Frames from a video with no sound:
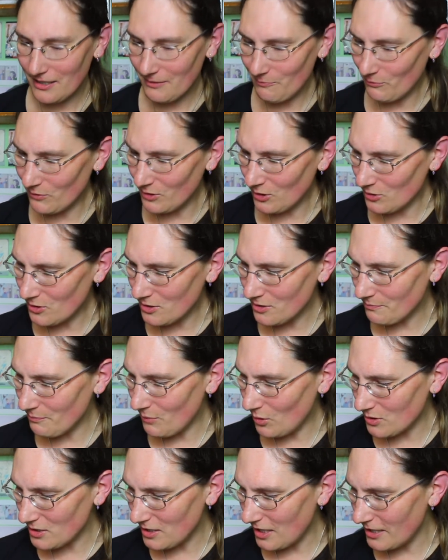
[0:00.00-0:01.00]
Most
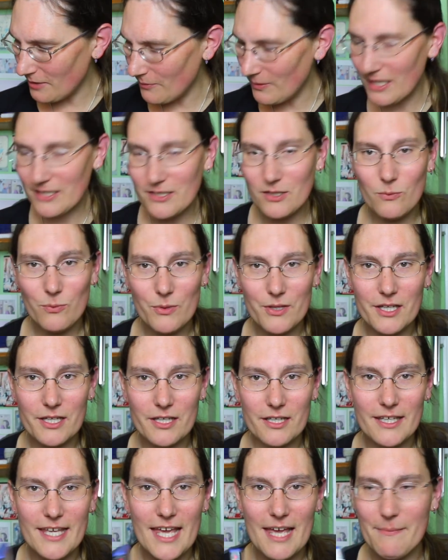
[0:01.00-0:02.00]
likely we'll end up with
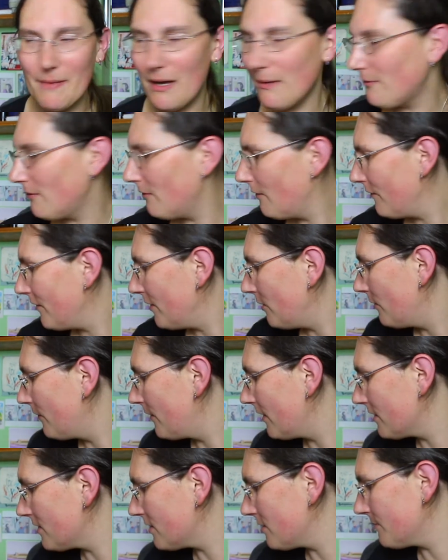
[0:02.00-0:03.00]
a Game Hammer review of
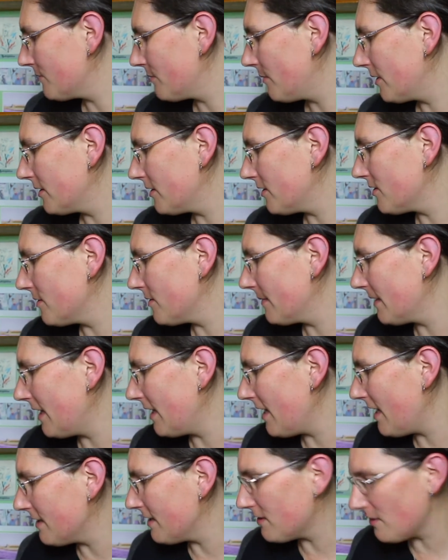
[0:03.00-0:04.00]
it at some point or something
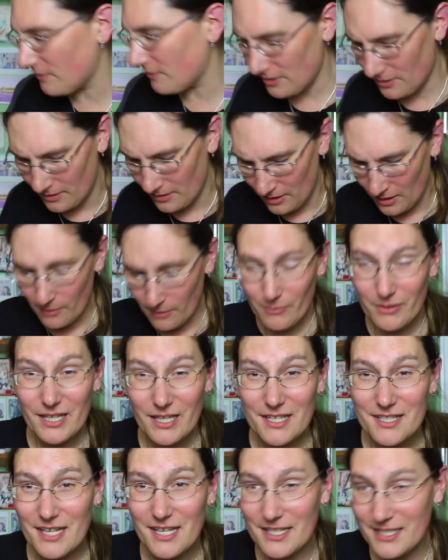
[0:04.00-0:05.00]
like that. So I'm going to put
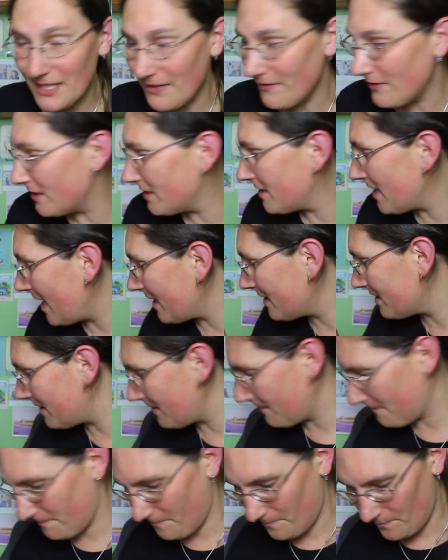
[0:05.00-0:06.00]
that aside to give it a
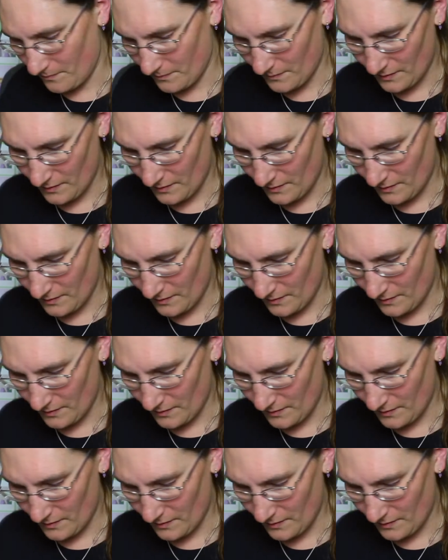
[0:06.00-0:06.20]
test.